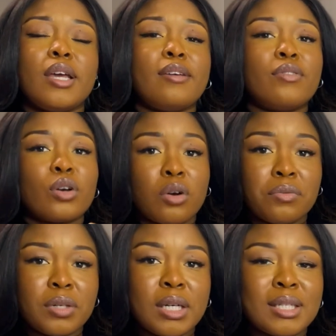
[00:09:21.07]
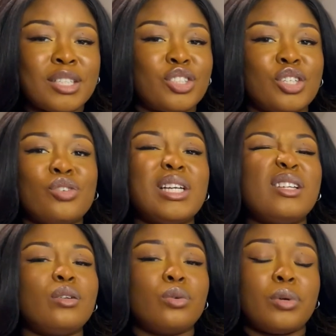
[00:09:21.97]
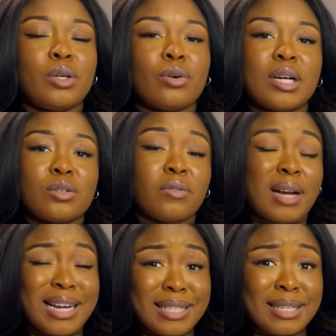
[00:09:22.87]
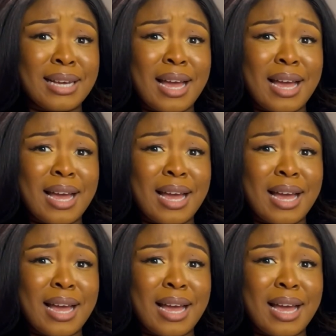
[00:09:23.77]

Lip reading: if you're confident and genuinely know in your heart of hearts